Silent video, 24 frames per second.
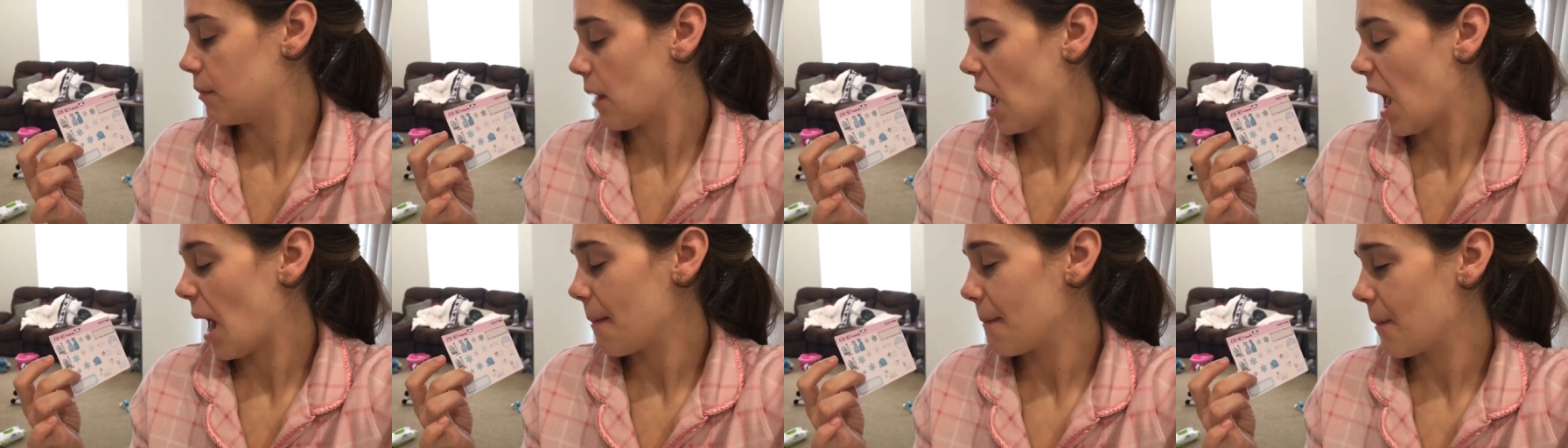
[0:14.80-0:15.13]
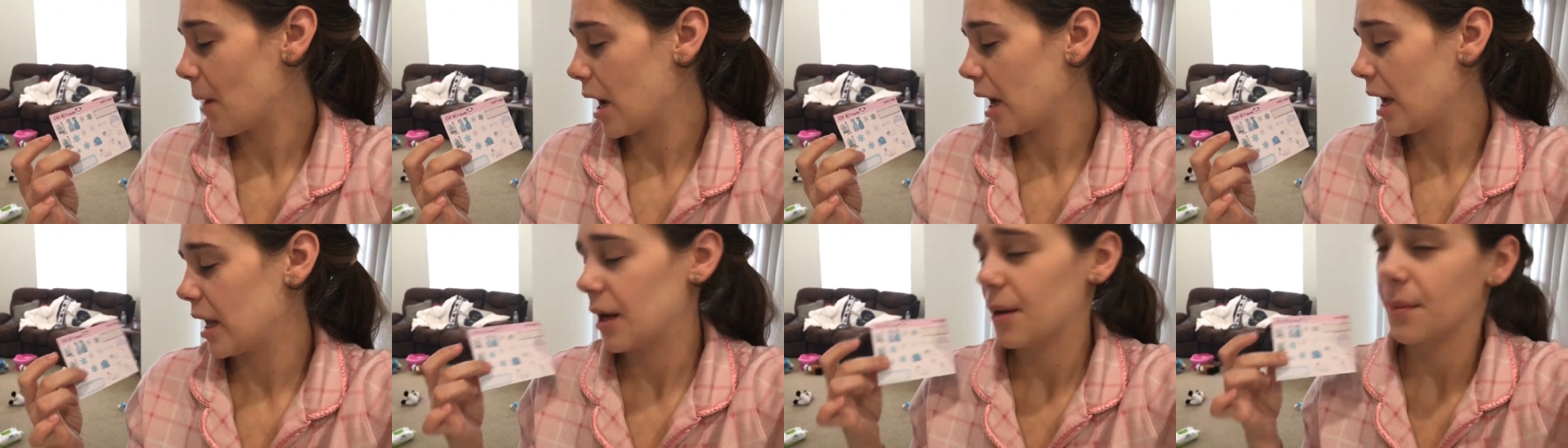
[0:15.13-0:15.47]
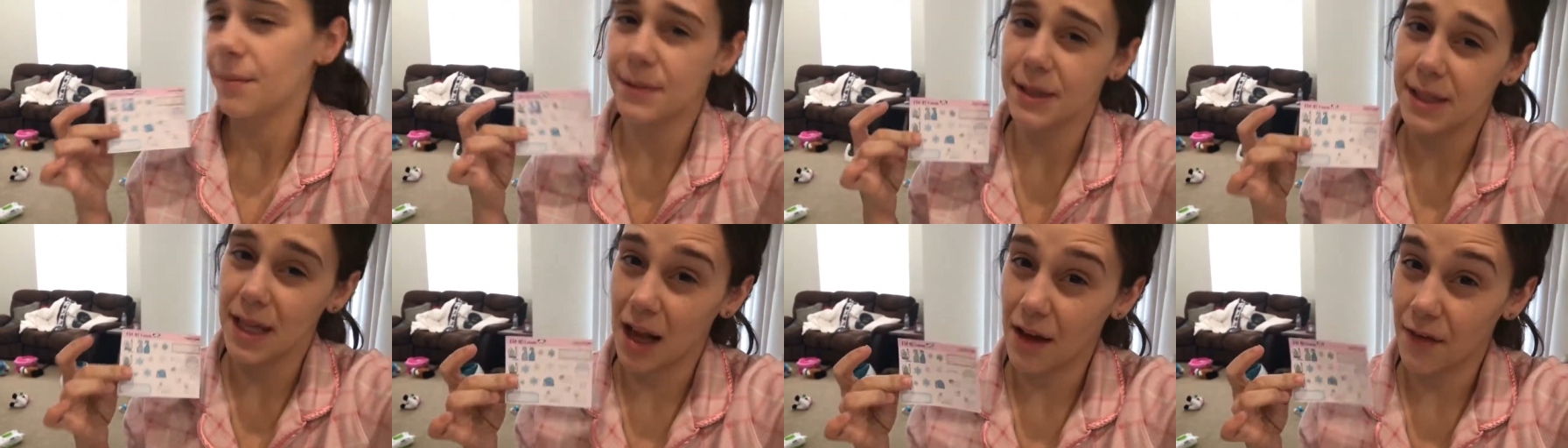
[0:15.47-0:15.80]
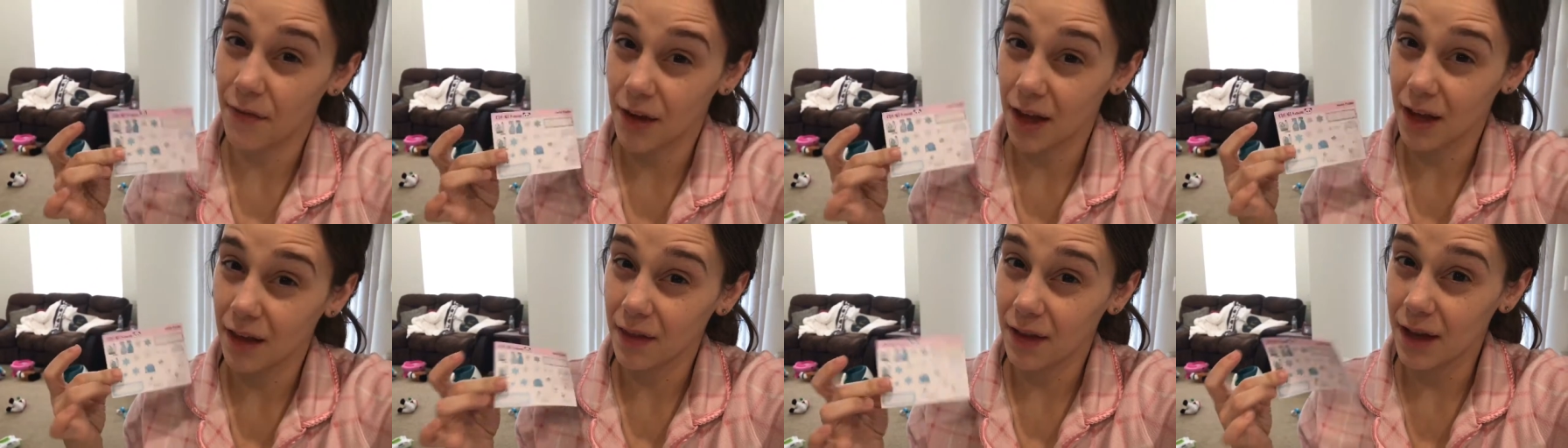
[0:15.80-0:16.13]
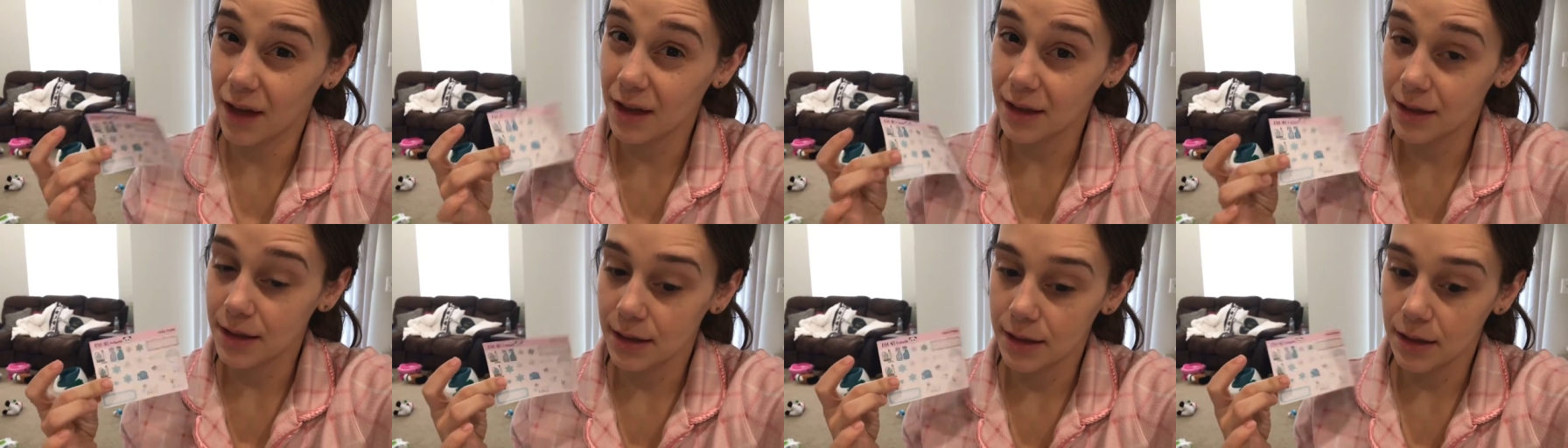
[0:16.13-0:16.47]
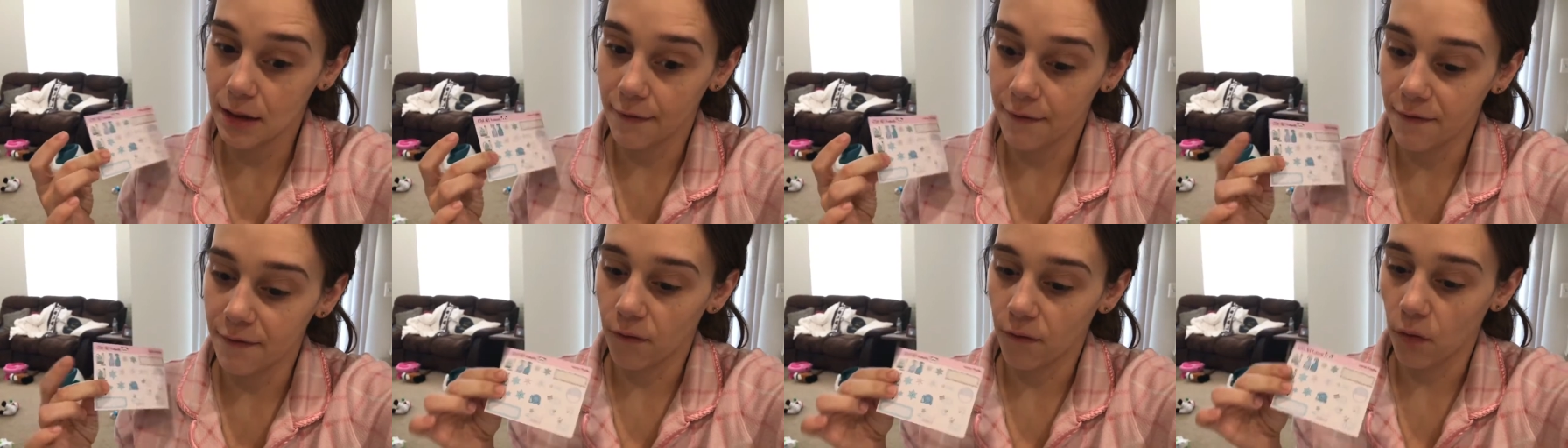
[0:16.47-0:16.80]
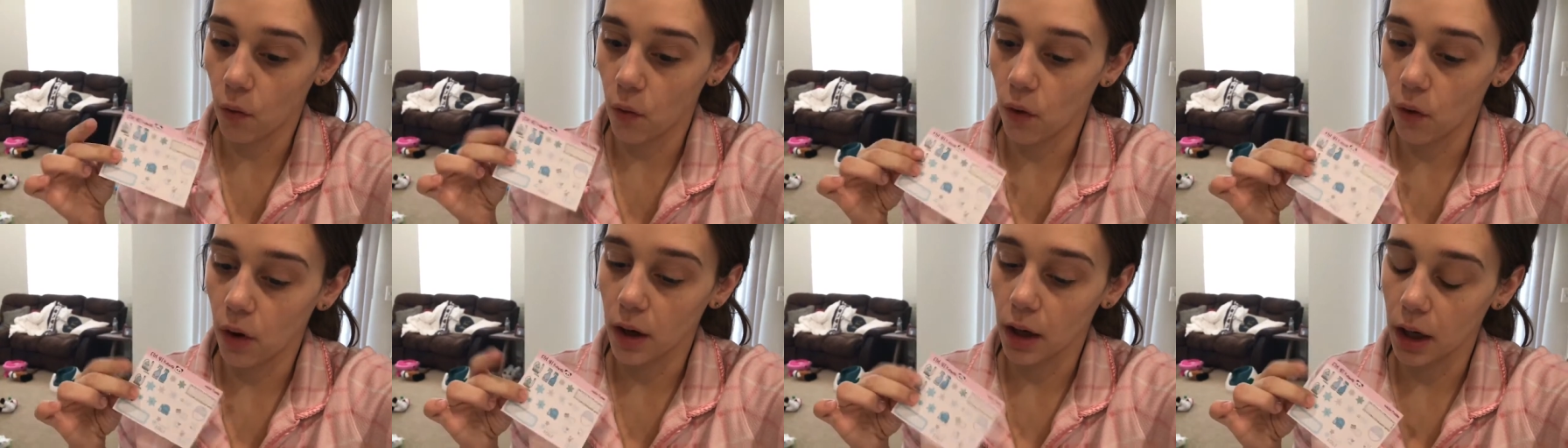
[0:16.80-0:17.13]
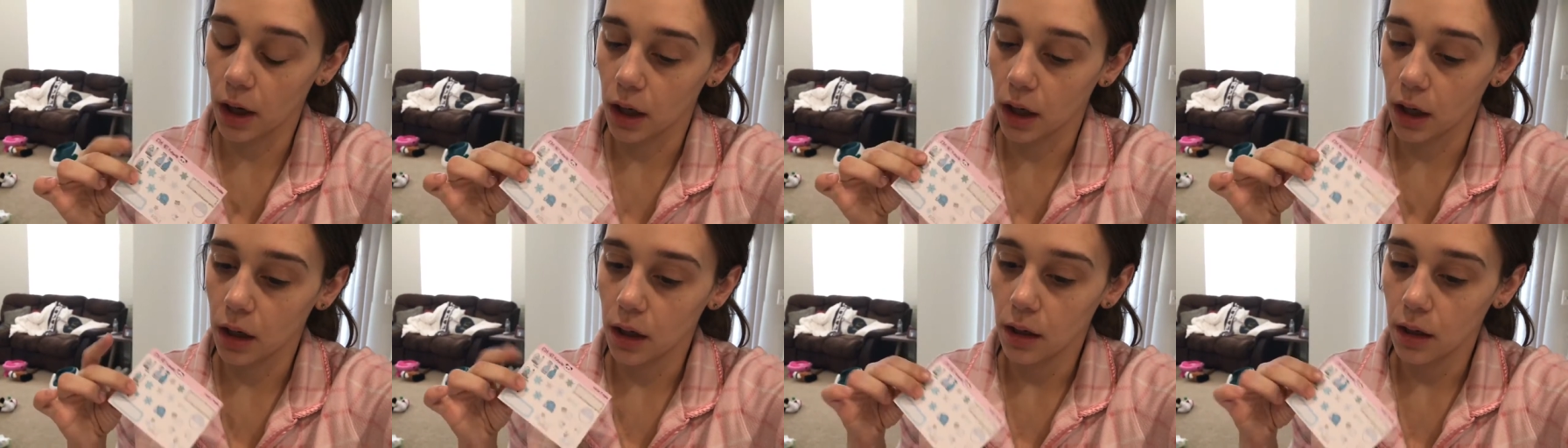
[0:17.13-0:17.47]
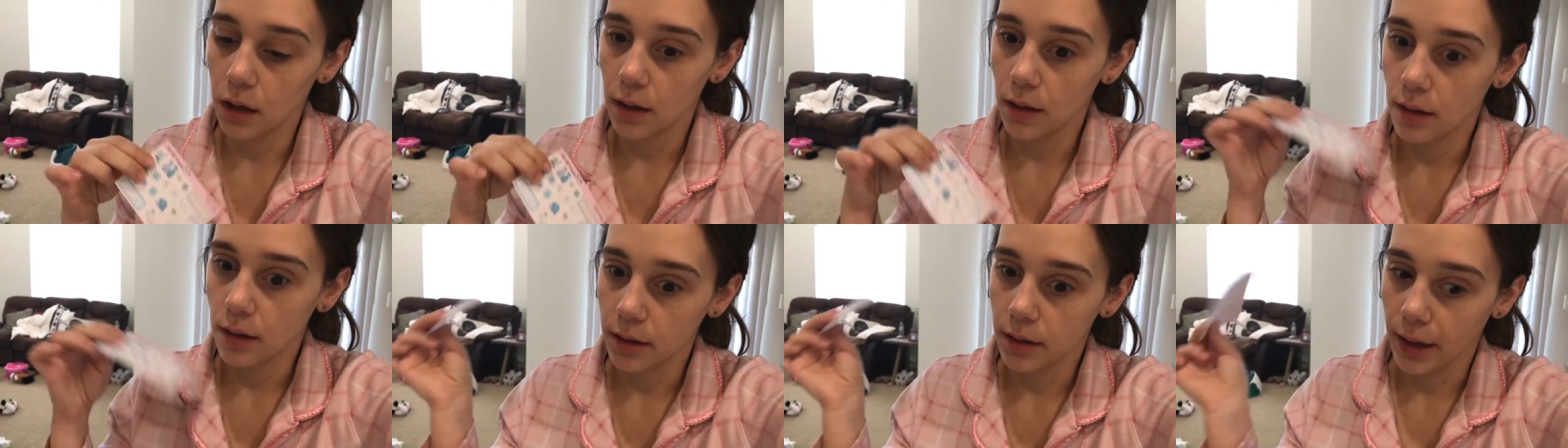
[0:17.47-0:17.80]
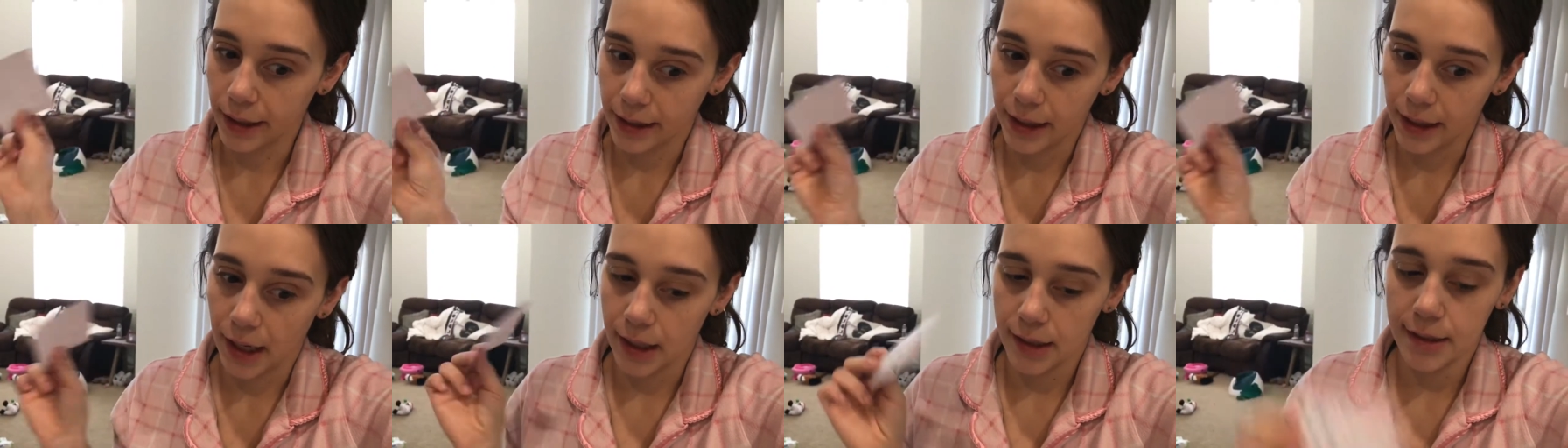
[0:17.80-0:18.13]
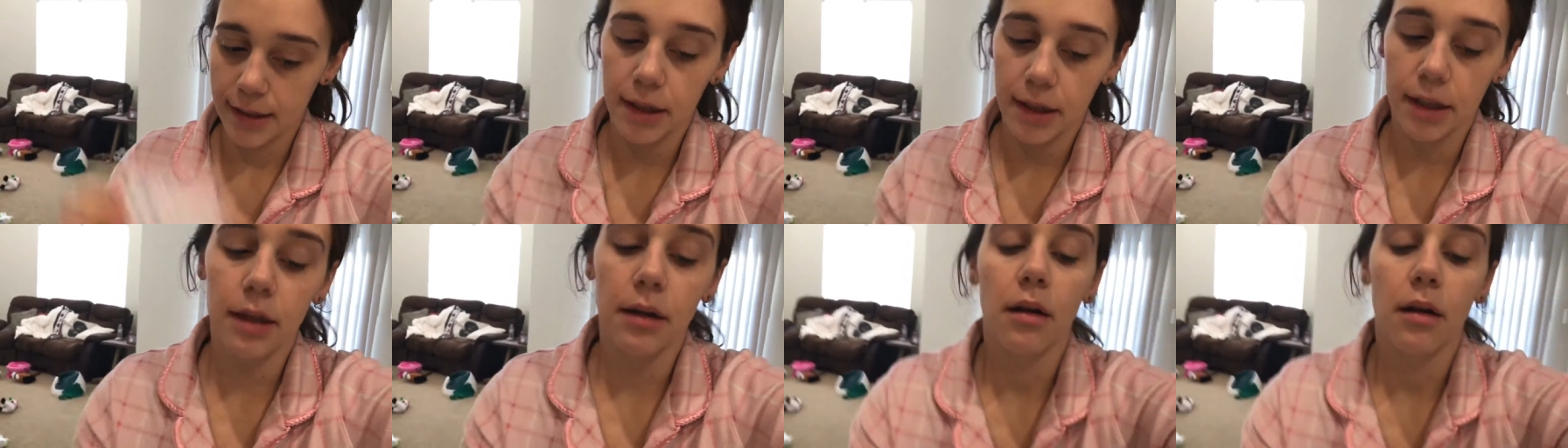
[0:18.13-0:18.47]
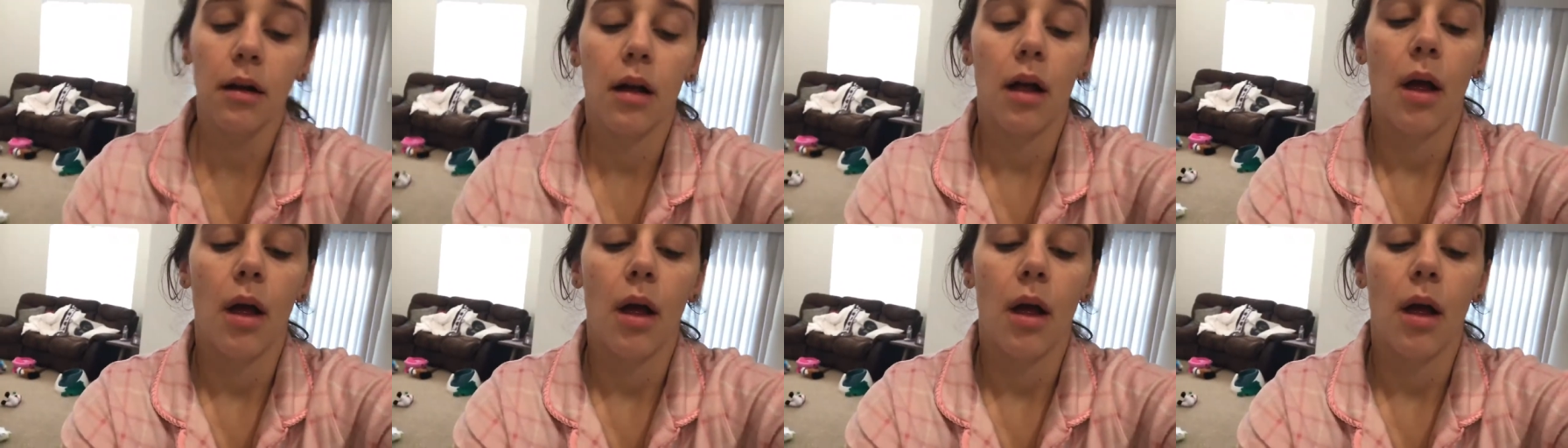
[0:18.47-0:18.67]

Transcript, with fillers: I might end up saving this for like next year.